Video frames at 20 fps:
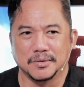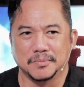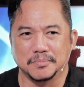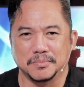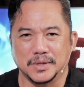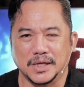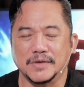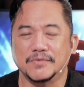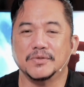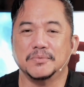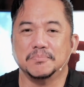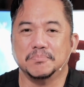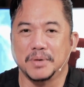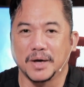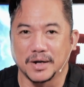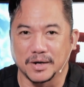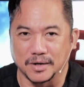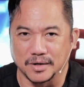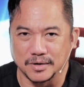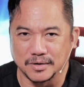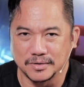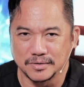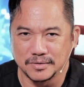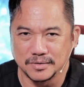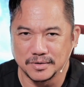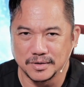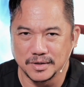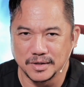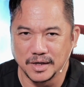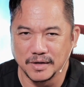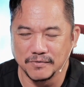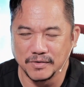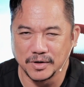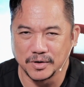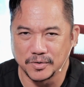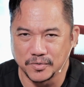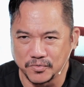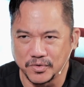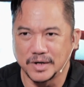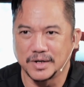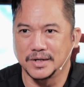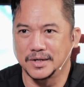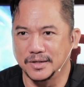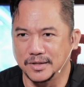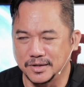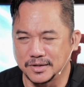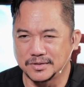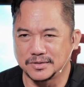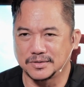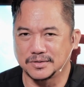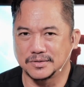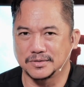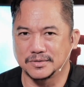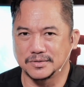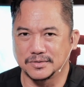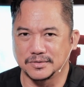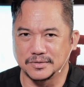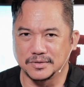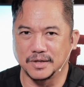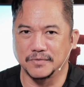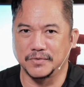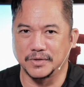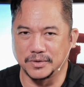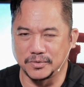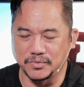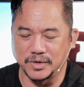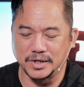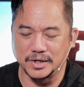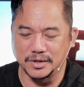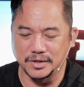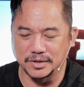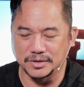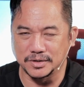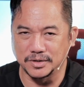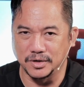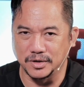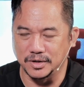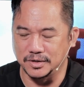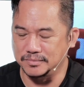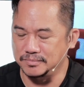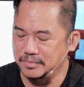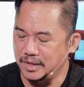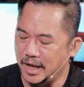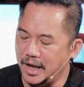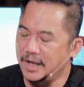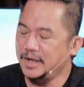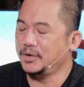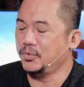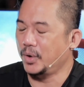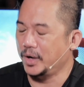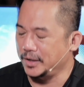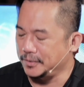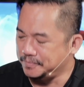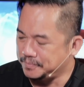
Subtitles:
even better, even if it already looks good. Anyway,